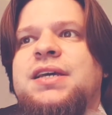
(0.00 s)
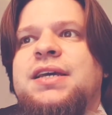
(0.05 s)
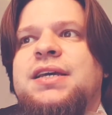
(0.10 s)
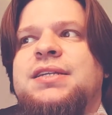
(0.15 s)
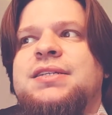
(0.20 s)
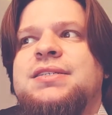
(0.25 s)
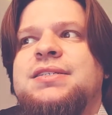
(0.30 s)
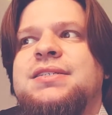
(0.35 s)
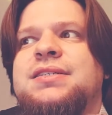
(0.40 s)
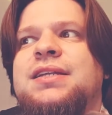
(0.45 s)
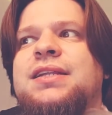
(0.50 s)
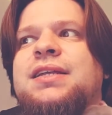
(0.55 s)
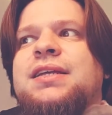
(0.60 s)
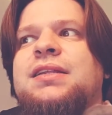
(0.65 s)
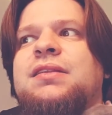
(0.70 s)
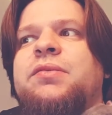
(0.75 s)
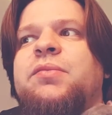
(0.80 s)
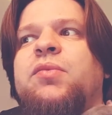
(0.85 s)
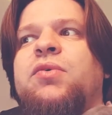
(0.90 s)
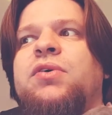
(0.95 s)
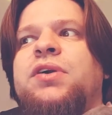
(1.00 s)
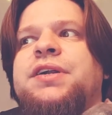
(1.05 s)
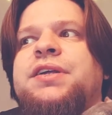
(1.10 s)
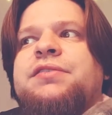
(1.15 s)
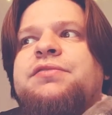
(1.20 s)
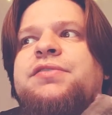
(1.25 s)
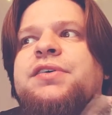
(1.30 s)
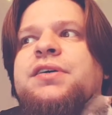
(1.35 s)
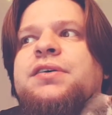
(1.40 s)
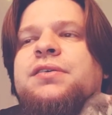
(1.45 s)
It's a little more
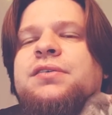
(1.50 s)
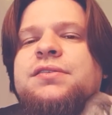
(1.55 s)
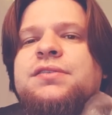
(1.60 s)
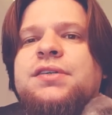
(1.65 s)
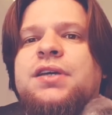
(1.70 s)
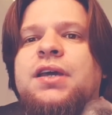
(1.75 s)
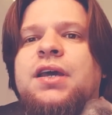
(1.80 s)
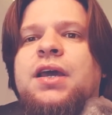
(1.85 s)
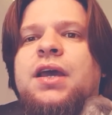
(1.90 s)
difficult